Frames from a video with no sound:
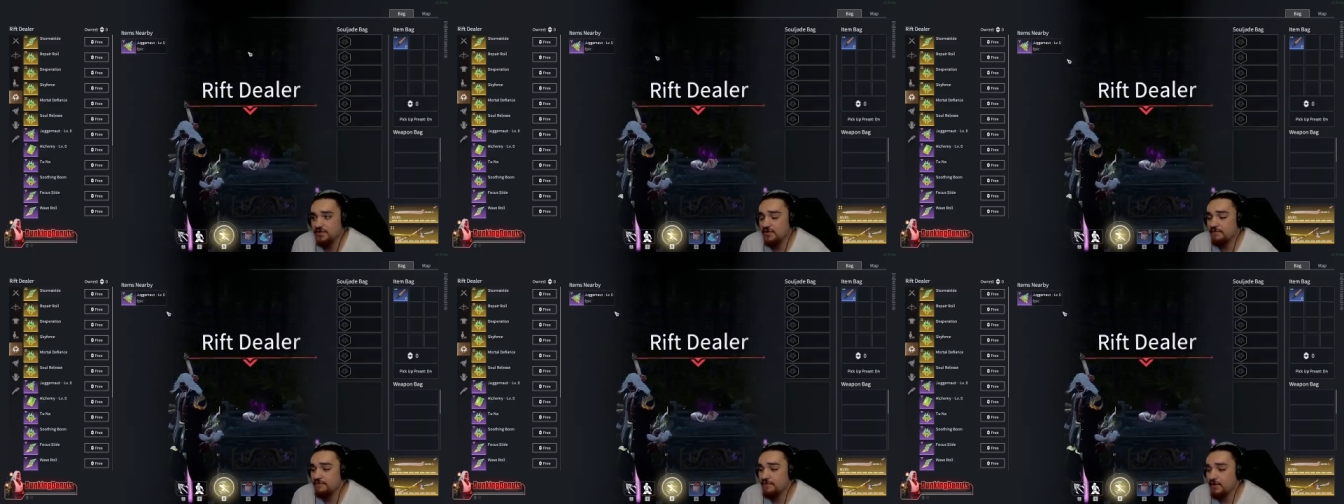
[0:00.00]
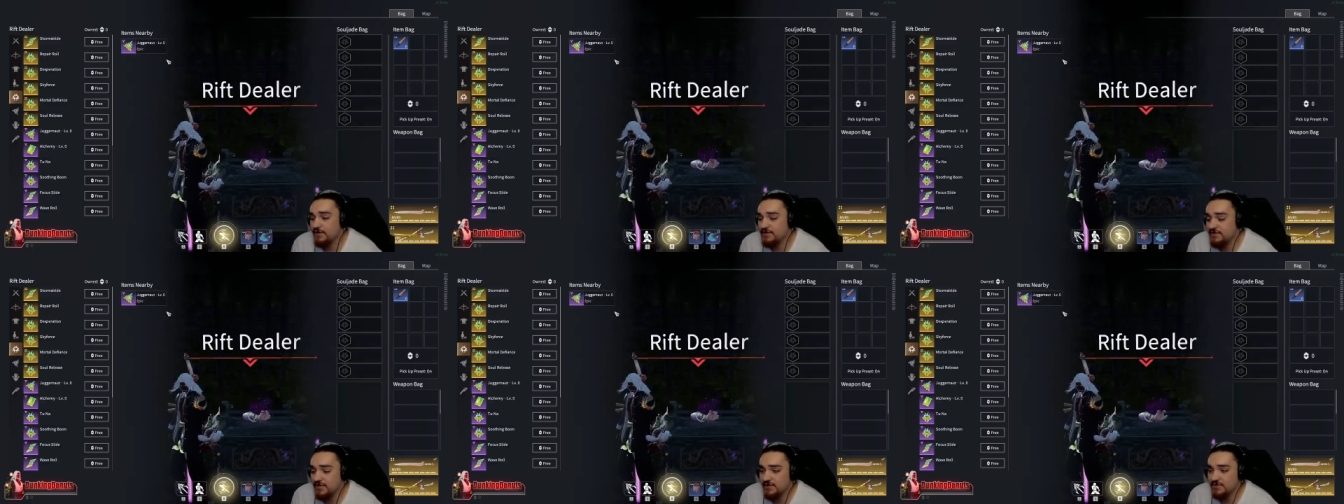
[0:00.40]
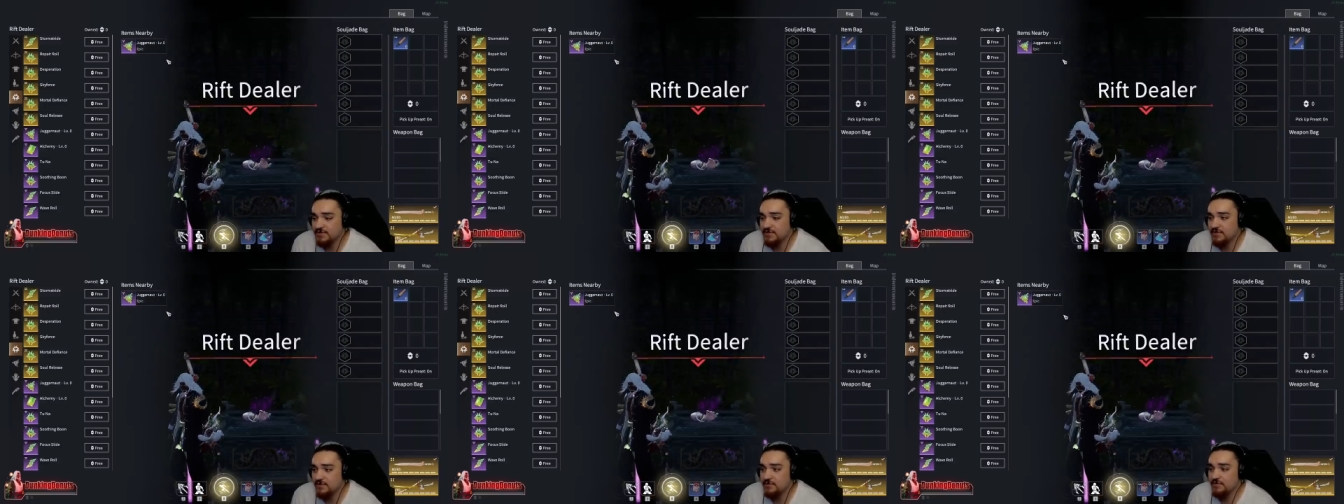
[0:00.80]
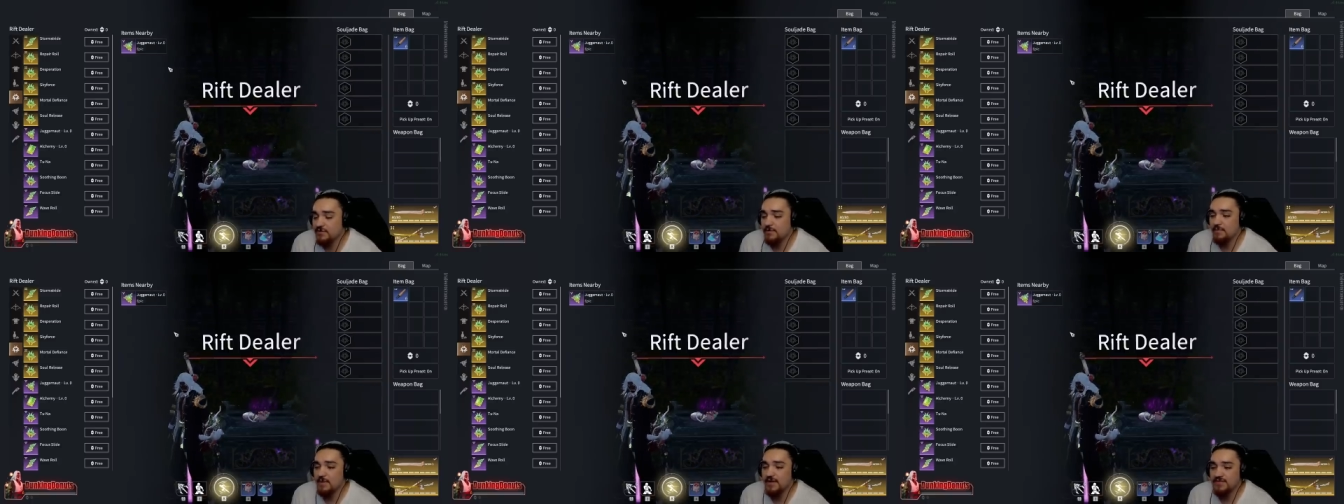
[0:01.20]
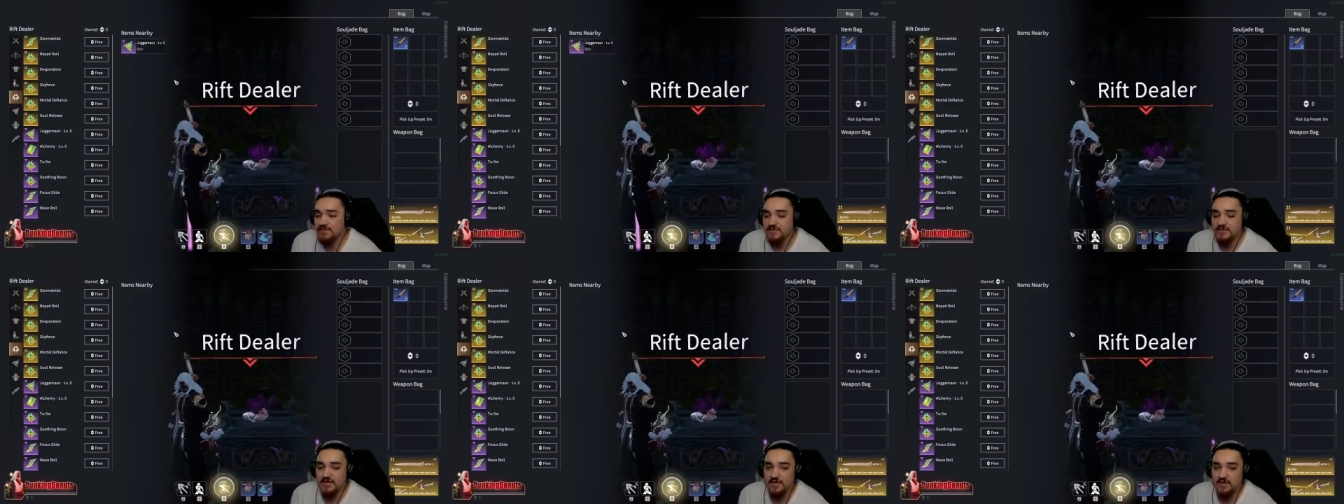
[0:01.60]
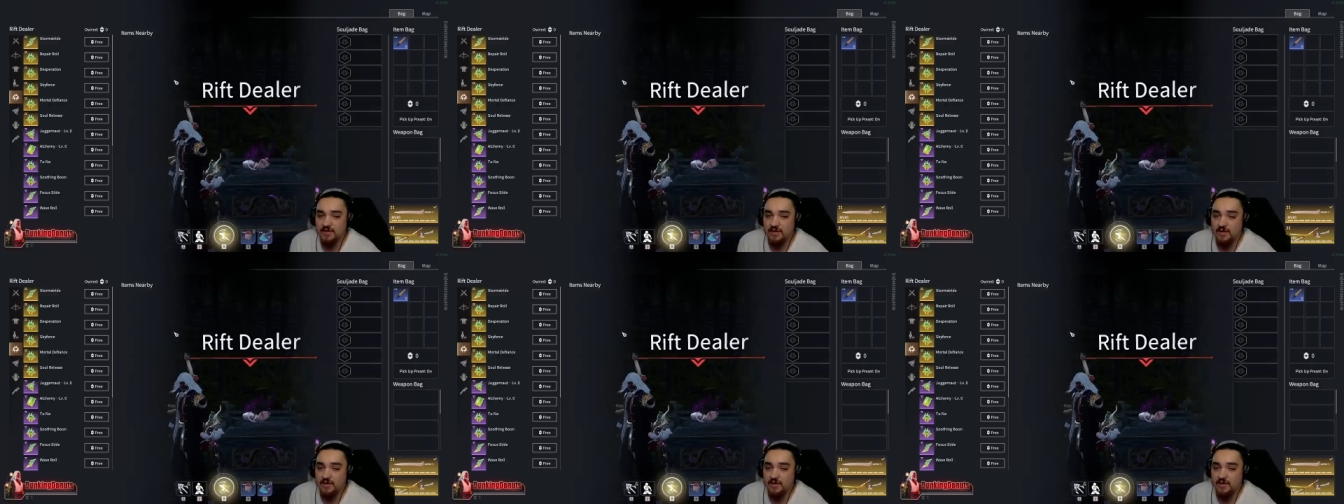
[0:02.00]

fully stacked Juggernaut and max attack.